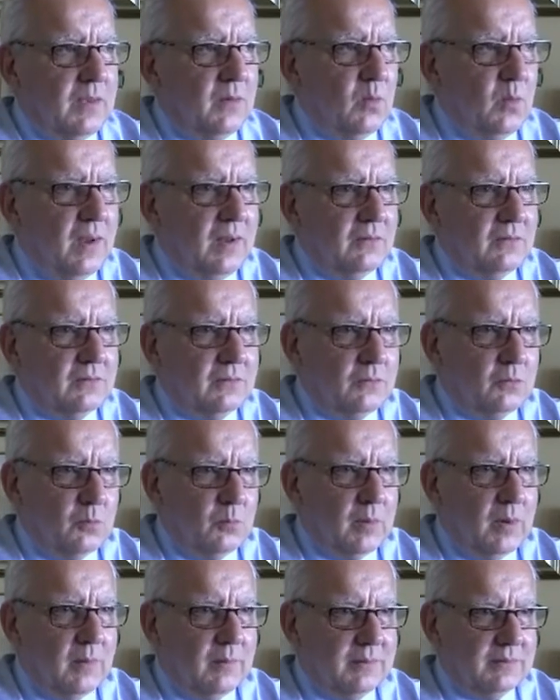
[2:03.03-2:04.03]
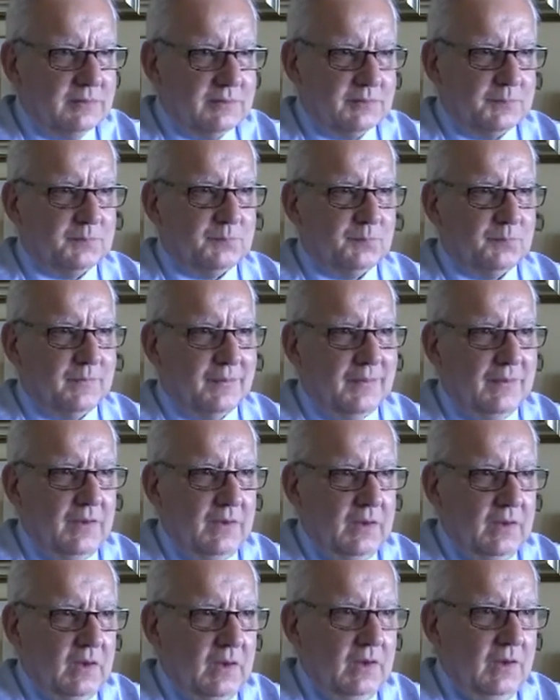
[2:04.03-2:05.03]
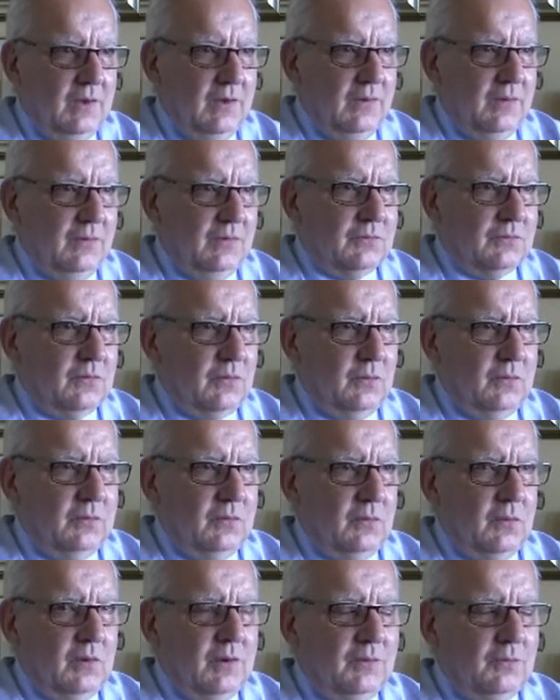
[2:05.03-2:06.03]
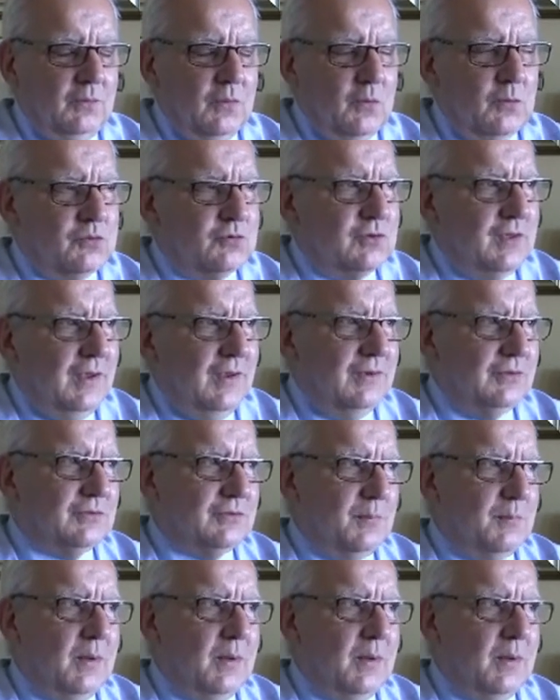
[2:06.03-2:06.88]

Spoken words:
I went to Paris. So in those days,